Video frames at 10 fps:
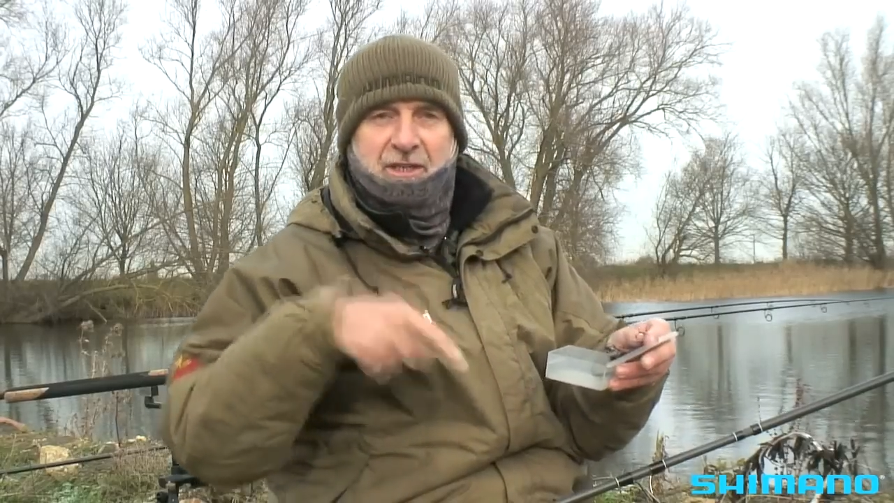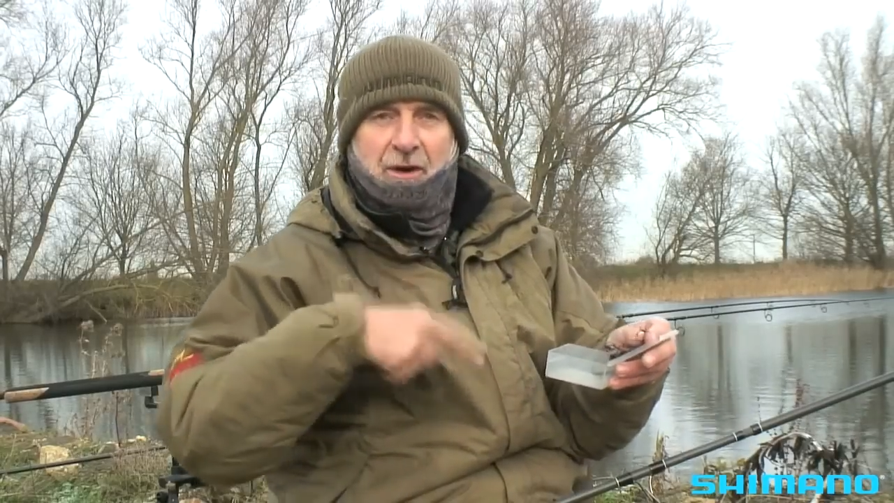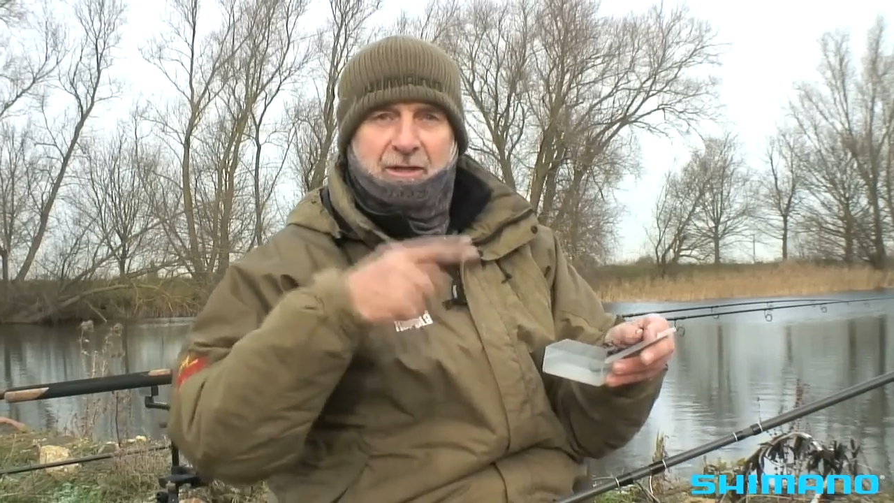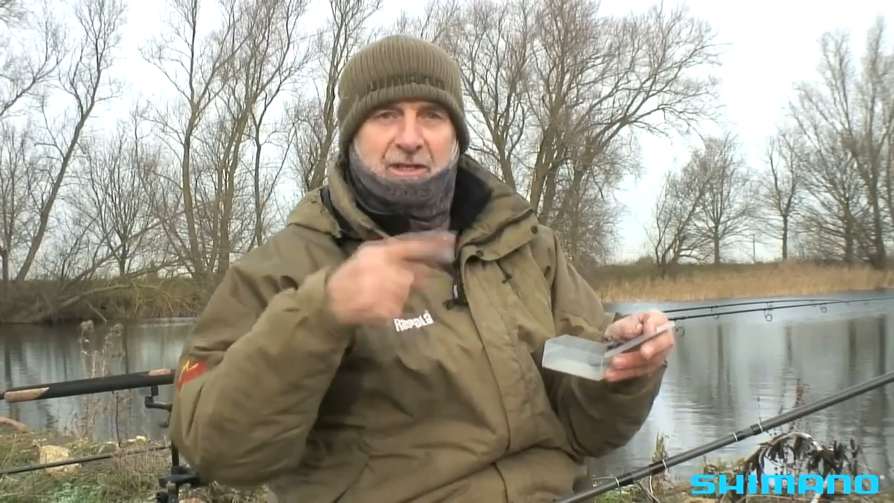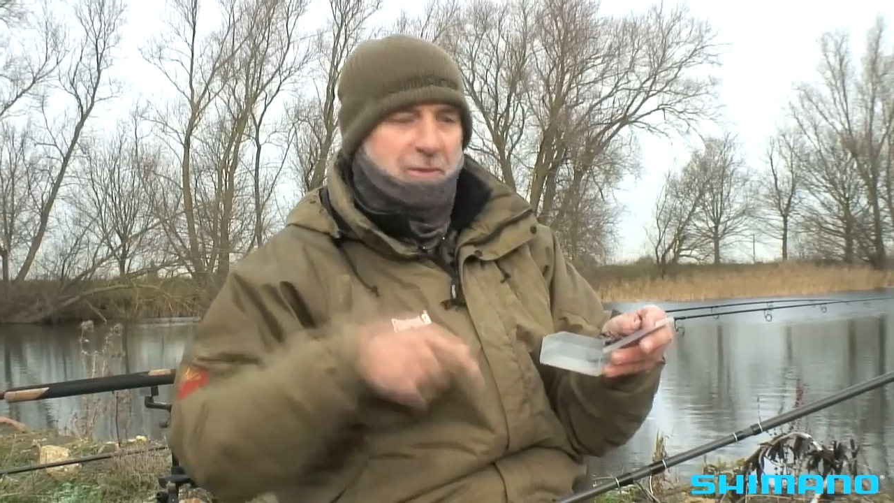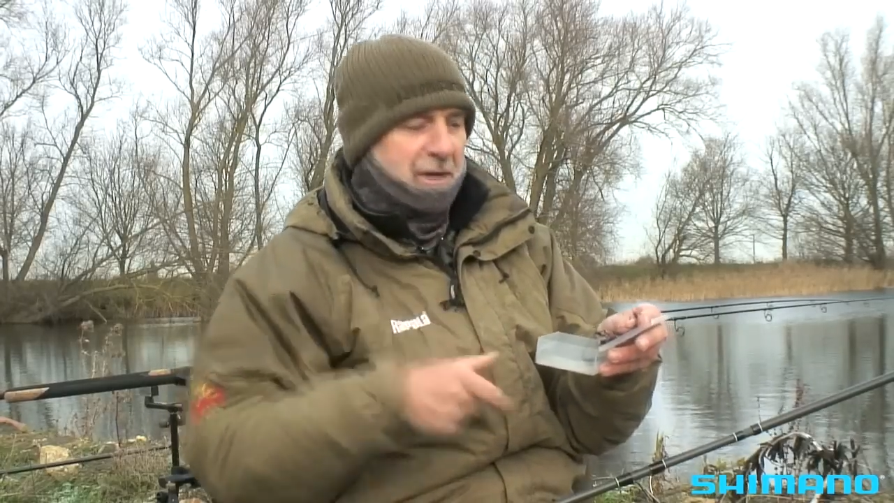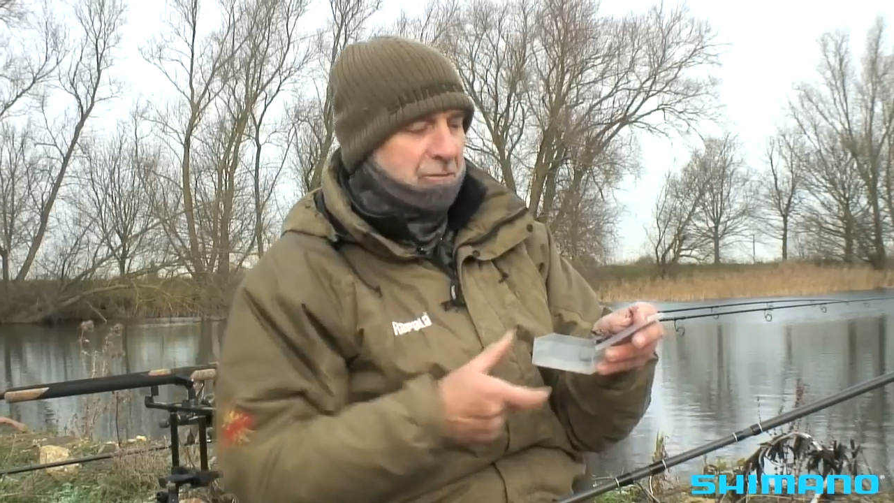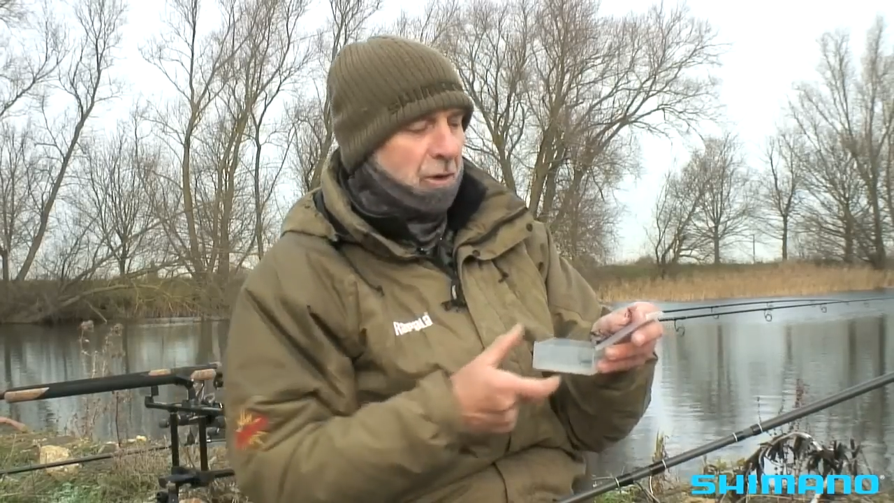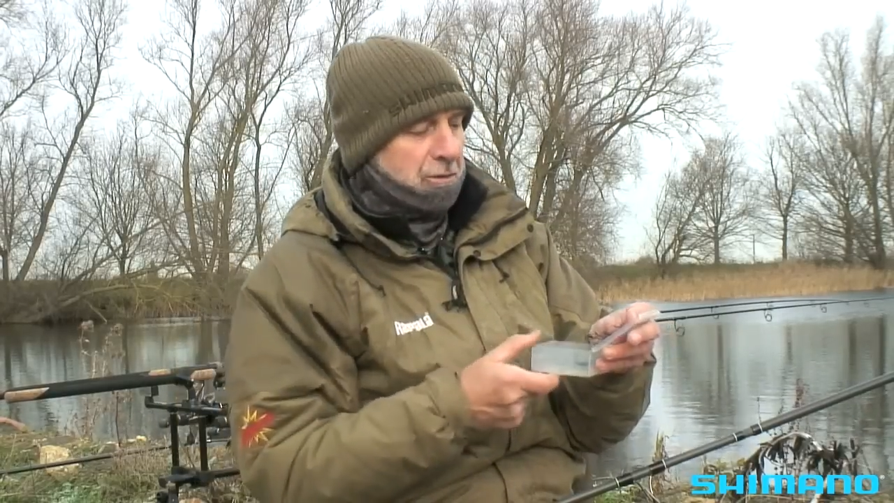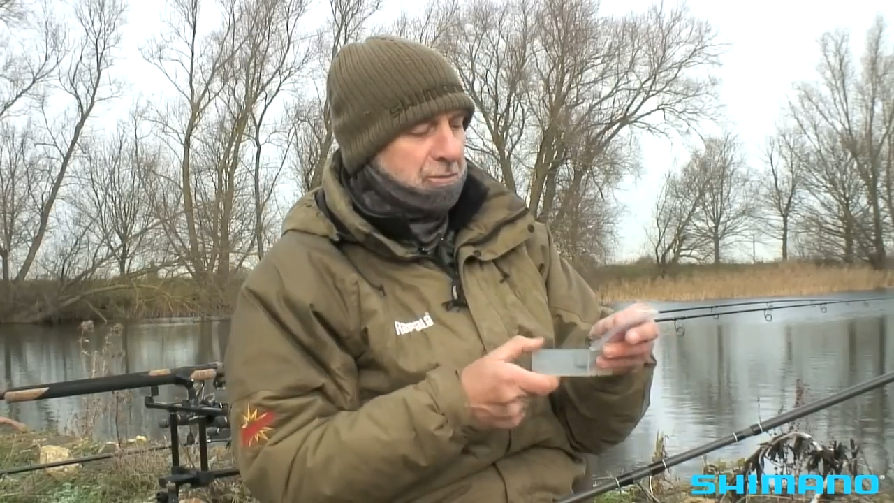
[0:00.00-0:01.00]
tidies where
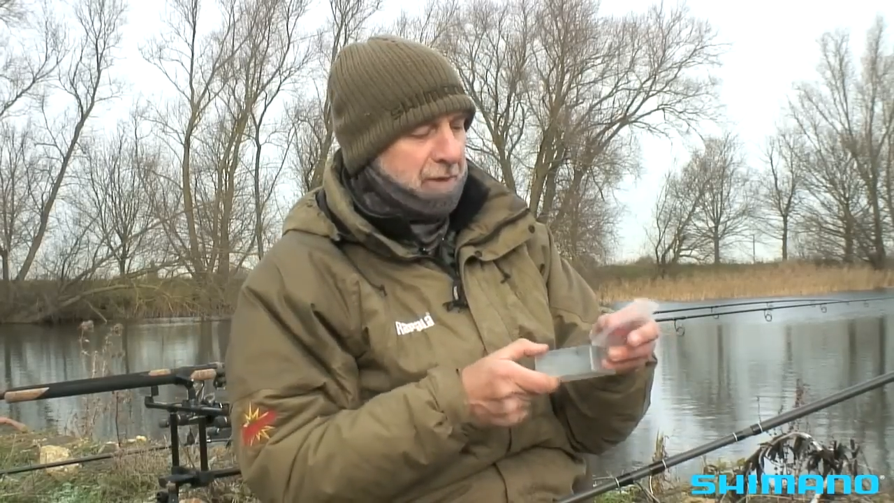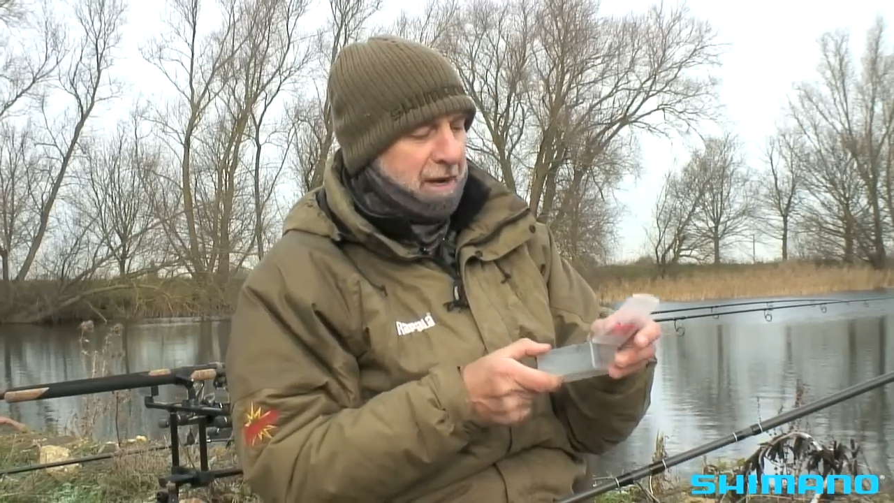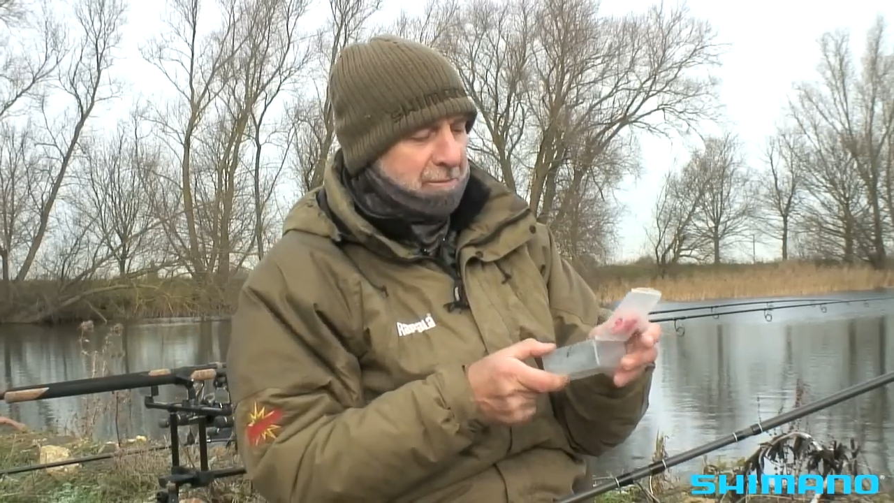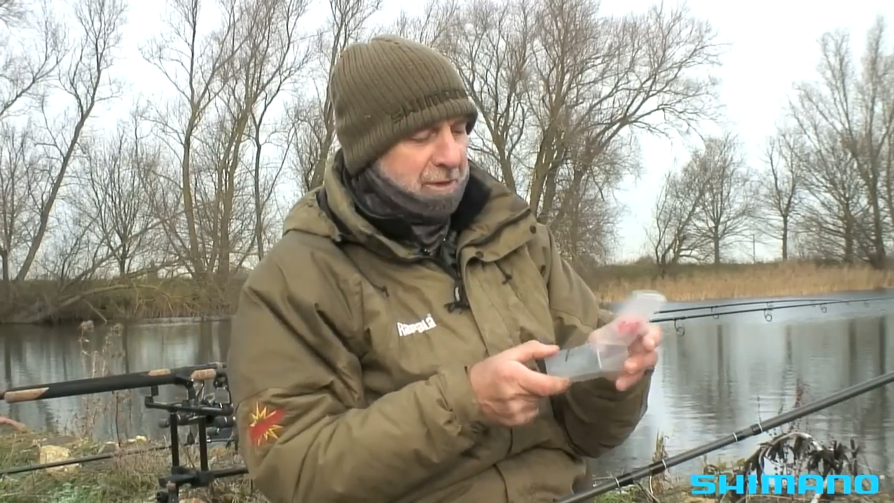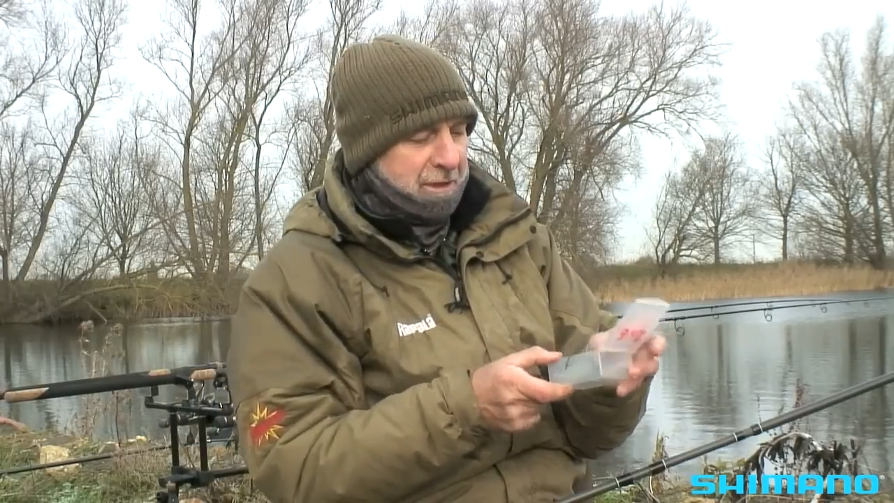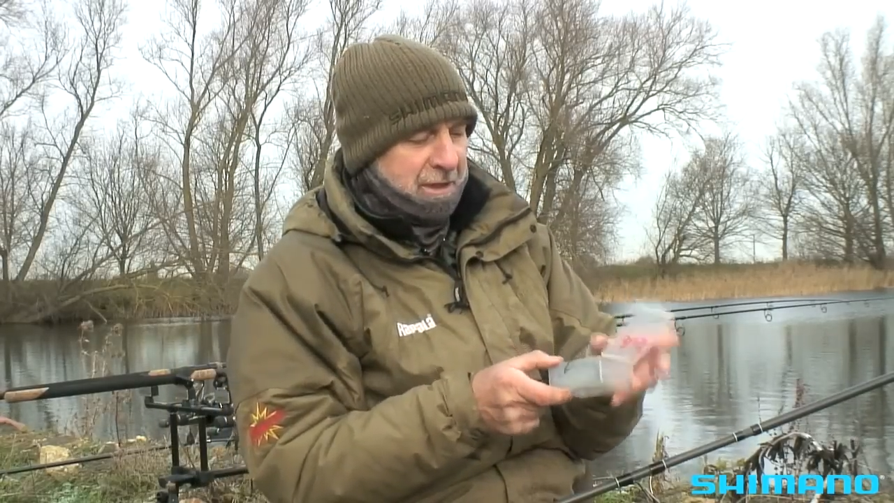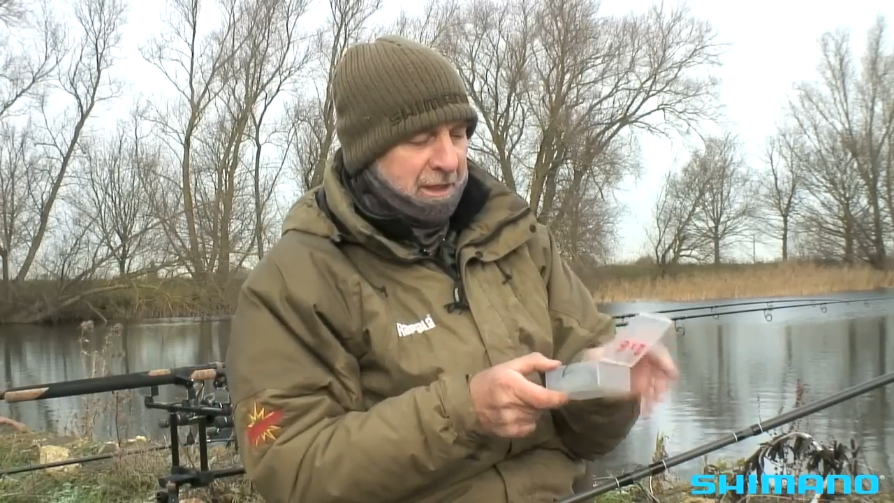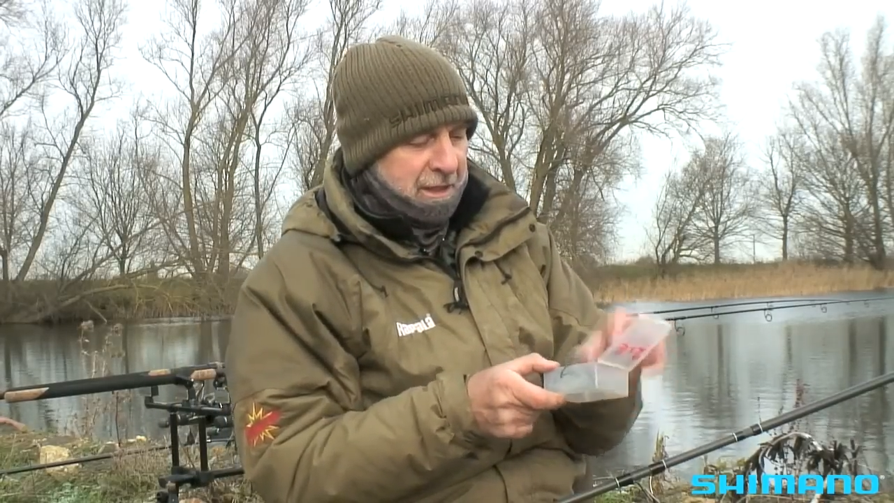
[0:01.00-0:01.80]
you roll them round, but